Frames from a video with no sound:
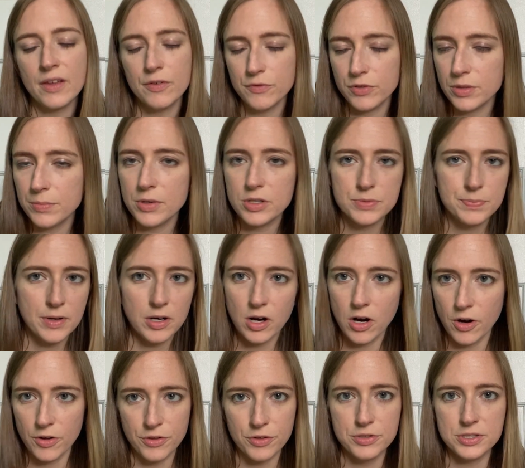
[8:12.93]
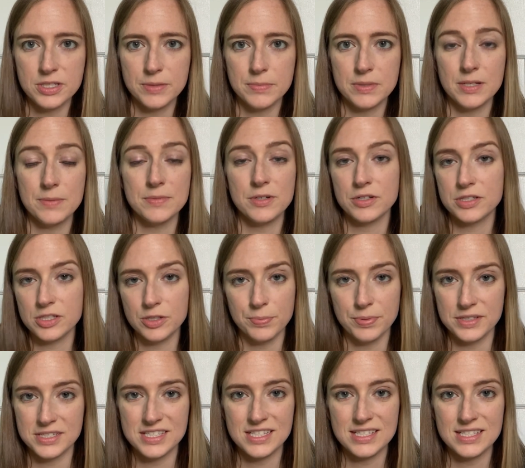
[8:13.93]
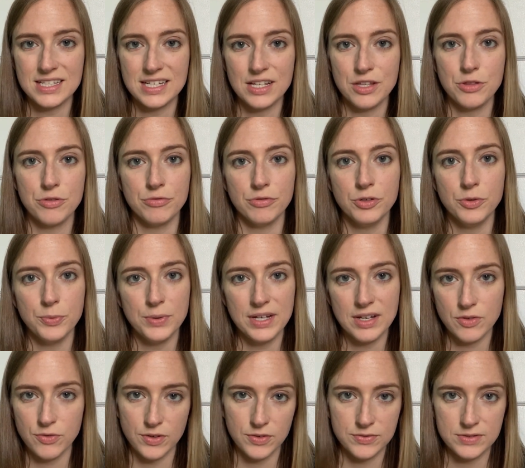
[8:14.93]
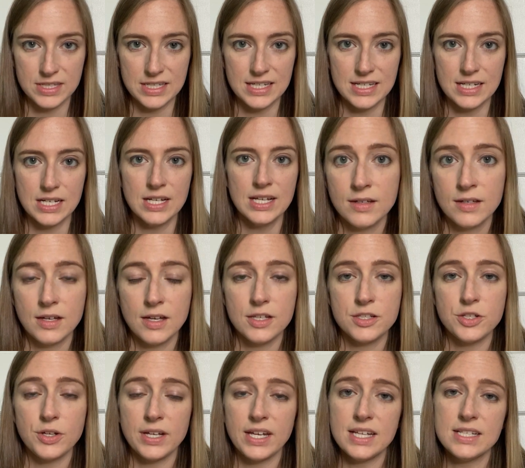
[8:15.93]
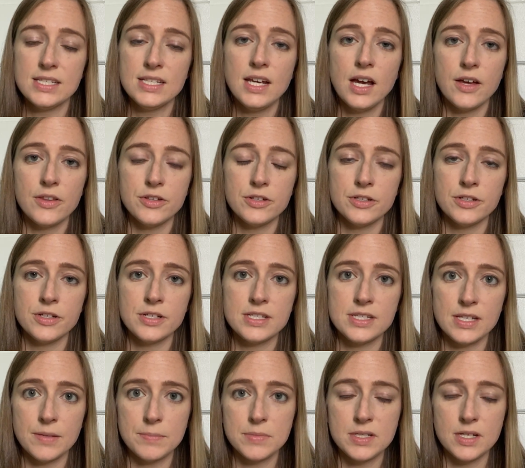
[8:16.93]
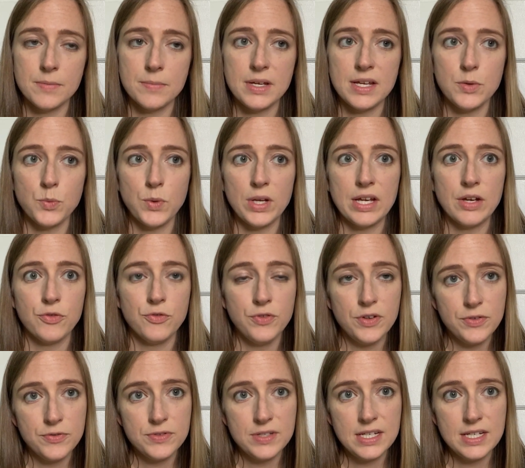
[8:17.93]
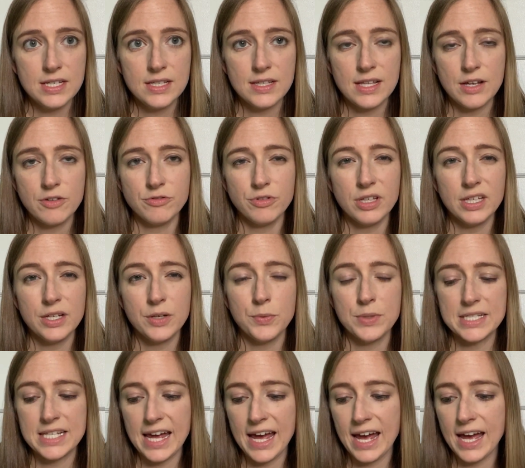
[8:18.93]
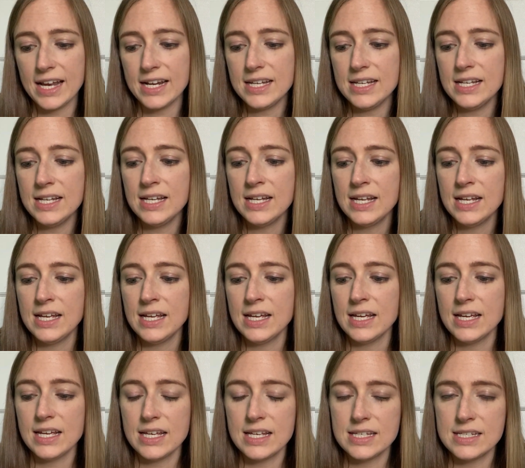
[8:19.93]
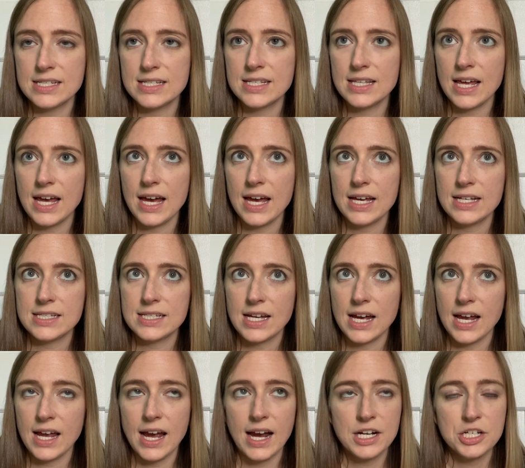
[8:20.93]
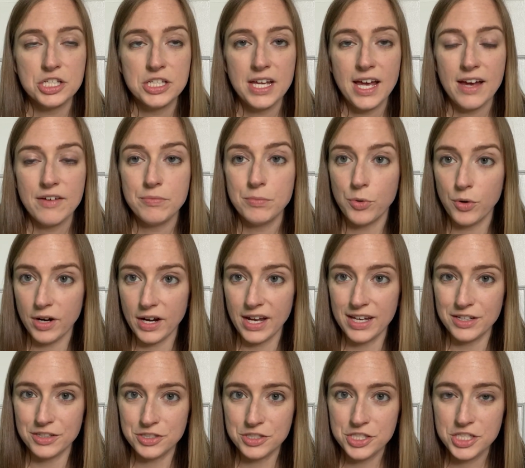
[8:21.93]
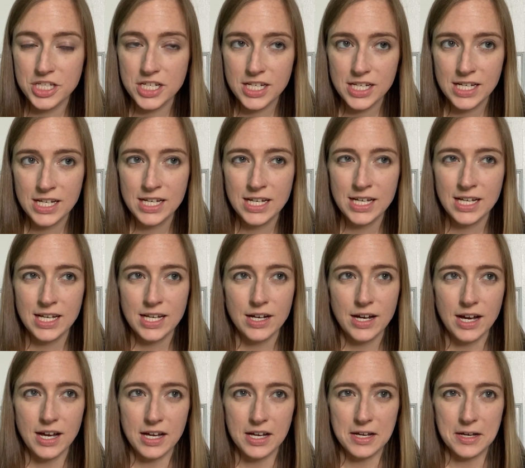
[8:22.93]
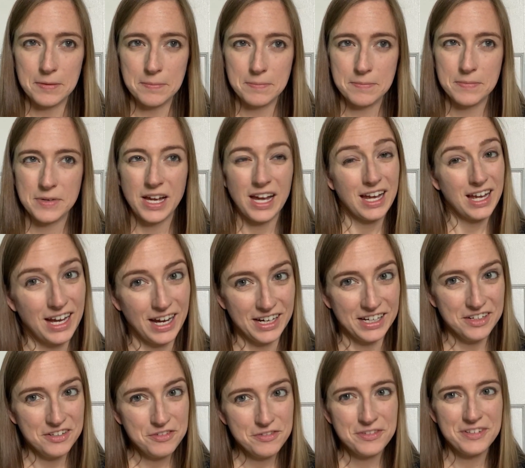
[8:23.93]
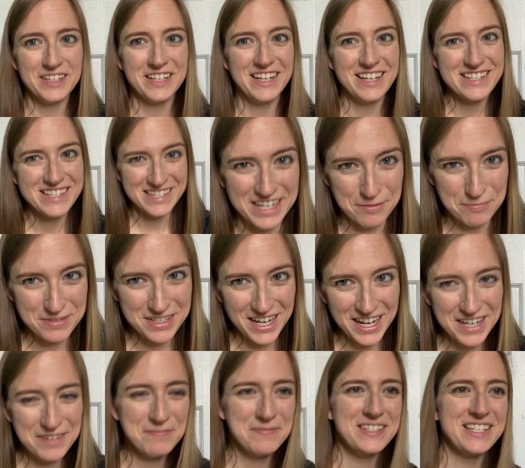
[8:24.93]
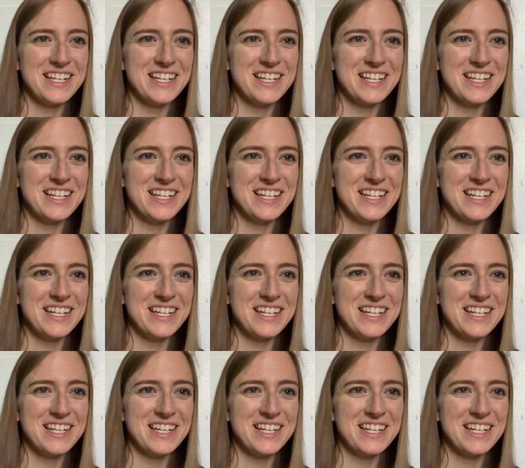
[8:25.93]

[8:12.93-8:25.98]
for the most part all those symptoms are still persisting through week 15. So I guess the other symptom in week 15 that really was added is that I actually have more energy, kind of, sometimes.